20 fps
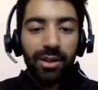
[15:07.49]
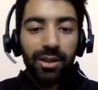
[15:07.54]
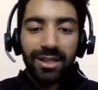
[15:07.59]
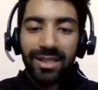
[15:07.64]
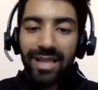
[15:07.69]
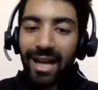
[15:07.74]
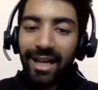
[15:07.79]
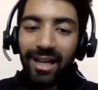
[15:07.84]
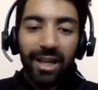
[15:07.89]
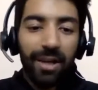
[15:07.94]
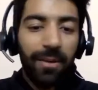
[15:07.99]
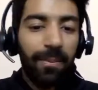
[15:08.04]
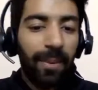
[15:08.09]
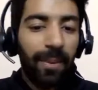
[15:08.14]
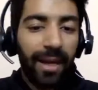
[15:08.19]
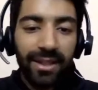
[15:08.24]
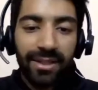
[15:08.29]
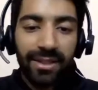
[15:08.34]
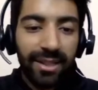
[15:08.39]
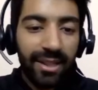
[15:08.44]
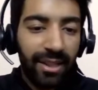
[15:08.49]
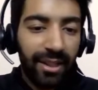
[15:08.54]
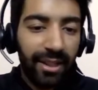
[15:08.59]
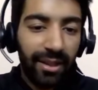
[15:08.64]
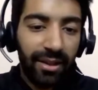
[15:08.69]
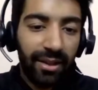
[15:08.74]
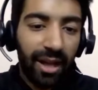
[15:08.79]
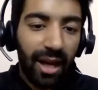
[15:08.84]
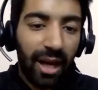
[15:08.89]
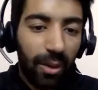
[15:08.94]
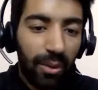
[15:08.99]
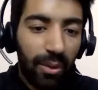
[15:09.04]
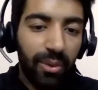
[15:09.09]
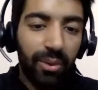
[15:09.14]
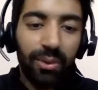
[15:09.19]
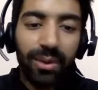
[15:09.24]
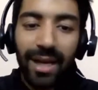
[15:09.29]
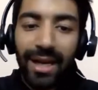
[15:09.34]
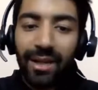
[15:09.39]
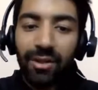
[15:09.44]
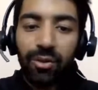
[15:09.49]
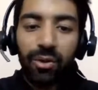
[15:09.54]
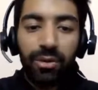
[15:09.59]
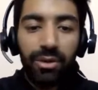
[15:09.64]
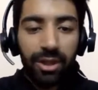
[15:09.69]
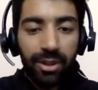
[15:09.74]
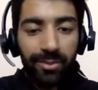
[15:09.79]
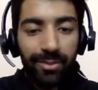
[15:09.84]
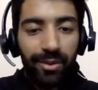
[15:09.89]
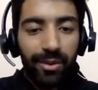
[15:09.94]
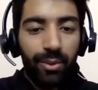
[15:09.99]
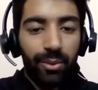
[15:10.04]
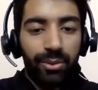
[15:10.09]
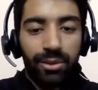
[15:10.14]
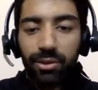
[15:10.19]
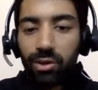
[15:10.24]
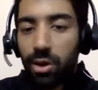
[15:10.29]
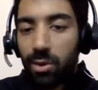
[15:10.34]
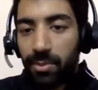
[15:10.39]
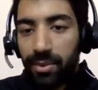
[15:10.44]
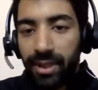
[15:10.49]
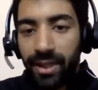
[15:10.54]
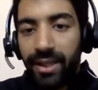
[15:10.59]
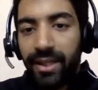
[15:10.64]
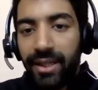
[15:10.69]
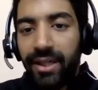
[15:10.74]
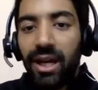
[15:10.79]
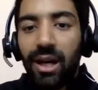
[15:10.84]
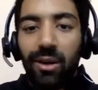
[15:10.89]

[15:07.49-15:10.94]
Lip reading: sign up and see how you can contribute to the community,